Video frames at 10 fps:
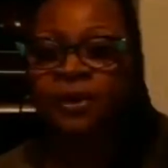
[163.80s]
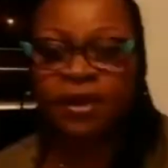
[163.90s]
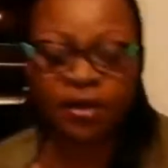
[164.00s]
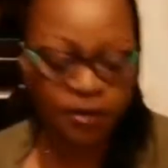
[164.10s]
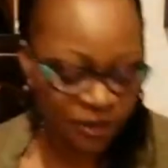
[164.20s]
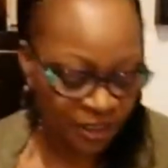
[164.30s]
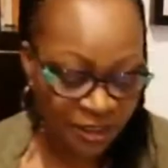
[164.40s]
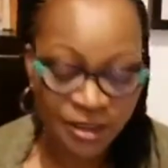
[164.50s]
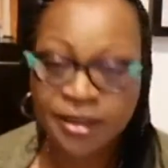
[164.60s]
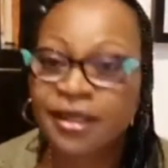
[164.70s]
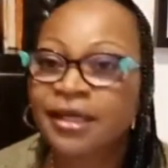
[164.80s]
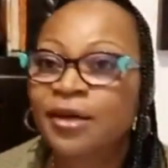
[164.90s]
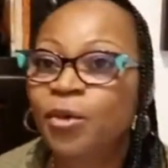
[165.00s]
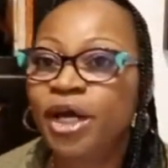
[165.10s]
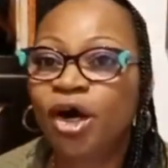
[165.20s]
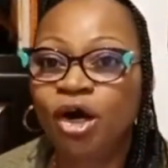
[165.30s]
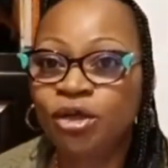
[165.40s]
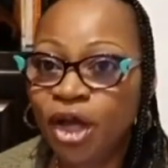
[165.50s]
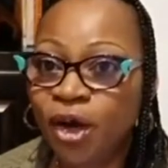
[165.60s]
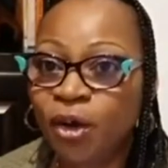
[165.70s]
Okay, we all
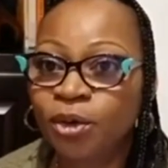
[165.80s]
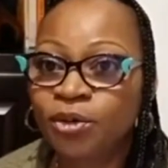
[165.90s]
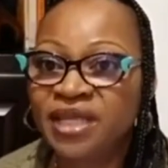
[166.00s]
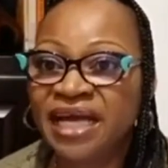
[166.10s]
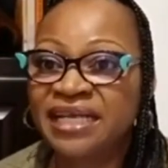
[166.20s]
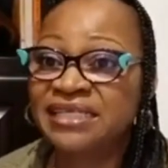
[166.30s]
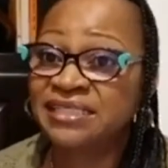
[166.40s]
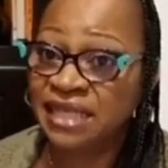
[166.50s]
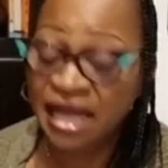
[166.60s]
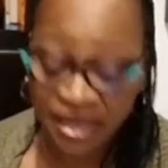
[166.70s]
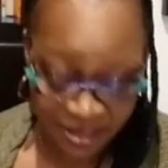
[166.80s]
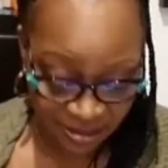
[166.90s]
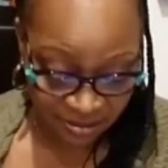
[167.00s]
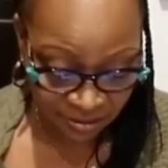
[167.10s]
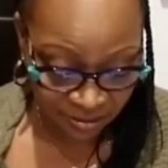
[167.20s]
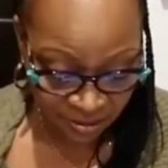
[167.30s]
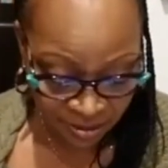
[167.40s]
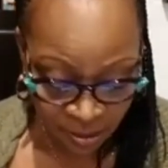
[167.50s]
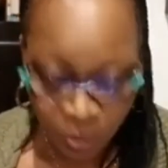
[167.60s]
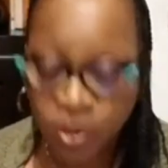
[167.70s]
know that he's lying.
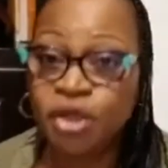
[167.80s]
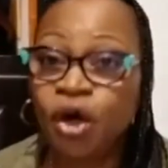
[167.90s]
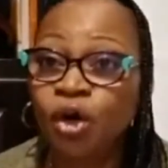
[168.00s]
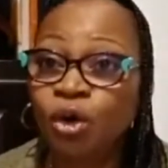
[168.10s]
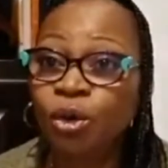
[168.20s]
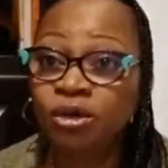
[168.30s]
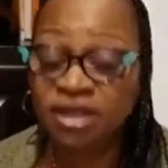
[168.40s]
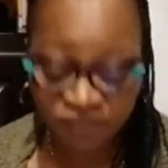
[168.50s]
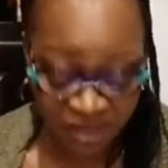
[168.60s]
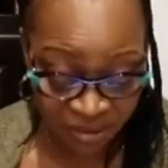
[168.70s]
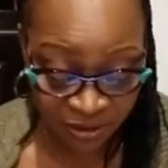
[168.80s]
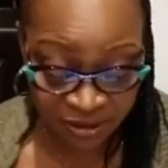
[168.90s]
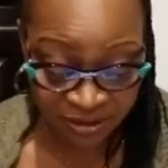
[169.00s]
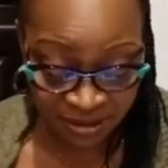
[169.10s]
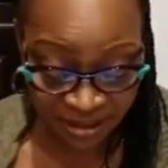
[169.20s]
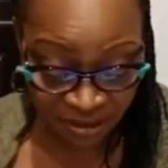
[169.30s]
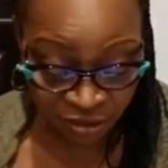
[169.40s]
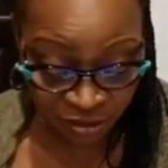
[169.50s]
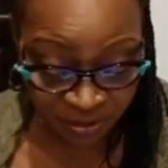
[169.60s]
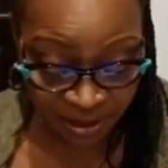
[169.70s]
We know coronavirus is in
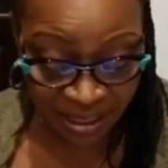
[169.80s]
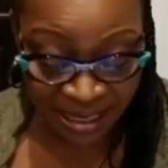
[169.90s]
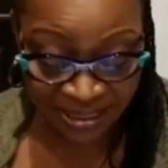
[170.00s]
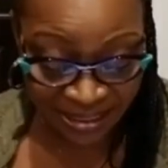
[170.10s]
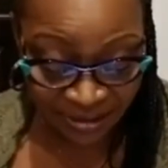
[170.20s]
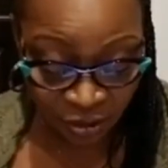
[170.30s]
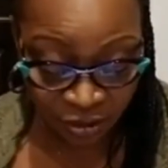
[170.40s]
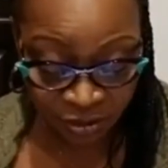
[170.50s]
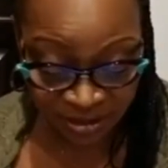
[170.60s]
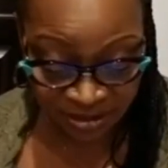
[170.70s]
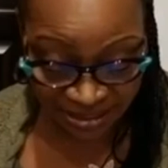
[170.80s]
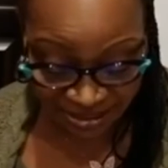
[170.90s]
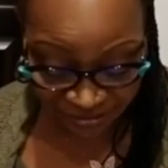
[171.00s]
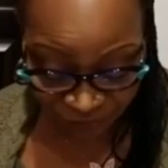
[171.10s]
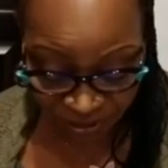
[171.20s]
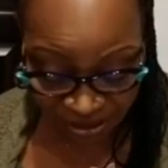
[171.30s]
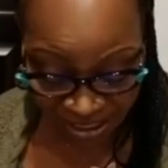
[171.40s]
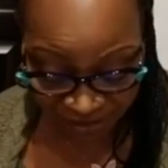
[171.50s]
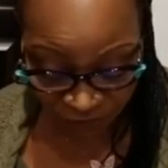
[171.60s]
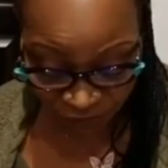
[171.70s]
Nigeria. I cannot understand for the
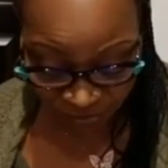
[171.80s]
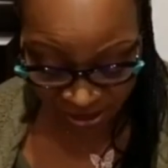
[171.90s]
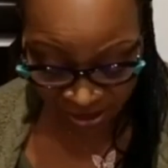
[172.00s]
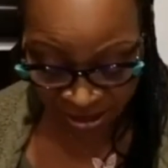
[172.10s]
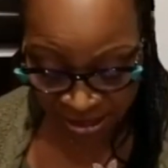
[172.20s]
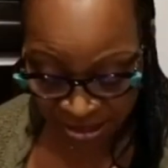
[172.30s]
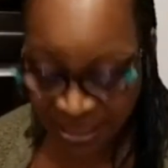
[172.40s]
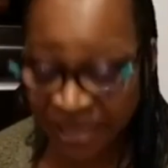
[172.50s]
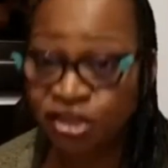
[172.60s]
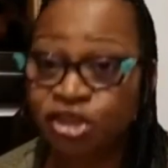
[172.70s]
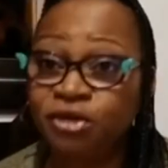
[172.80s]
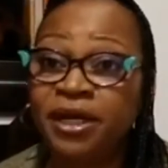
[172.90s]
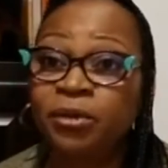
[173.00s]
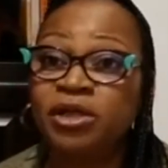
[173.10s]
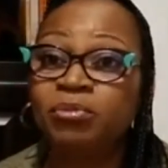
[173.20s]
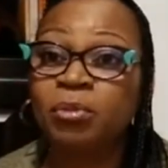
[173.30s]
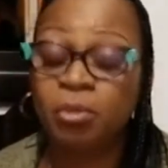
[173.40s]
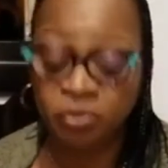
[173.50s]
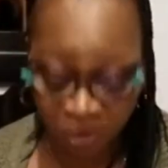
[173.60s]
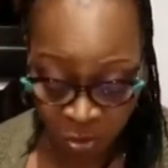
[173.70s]
life of me. Nigeria, with
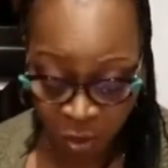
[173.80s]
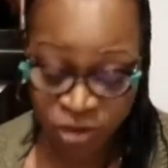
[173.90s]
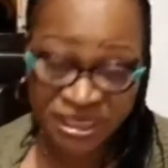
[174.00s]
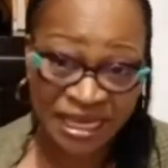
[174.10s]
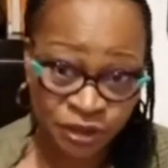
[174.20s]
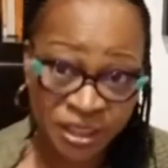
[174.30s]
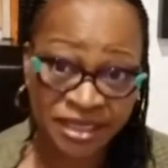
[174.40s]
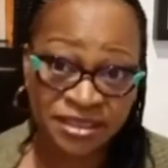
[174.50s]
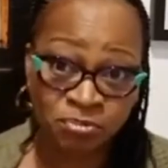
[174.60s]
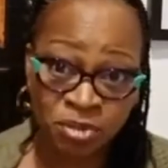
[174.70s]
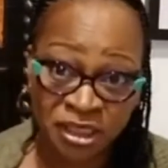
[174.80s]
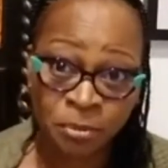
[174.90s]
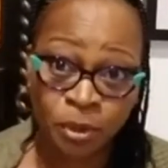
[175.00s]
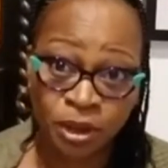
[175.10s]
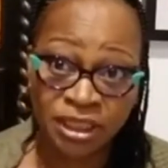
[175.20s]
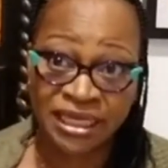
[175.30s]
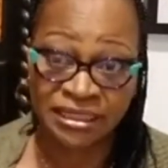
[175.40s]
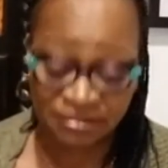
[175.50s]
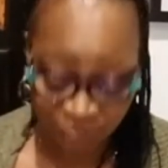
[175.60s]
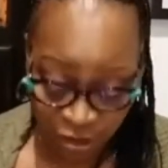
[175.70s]
the most educated people
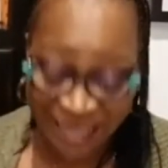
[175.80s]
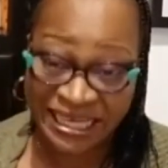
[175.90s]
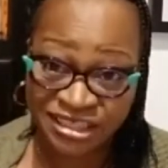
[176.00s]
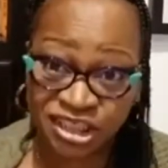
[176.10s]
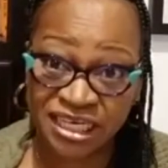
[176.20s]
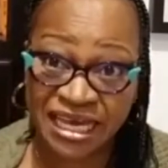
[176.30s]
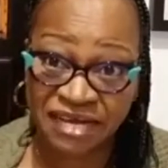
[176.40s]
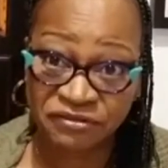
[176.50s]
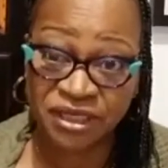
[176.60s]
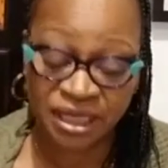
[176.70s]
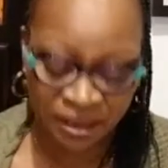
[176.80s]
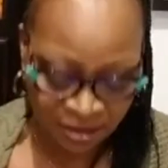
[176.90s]
in, so allegedly Africa,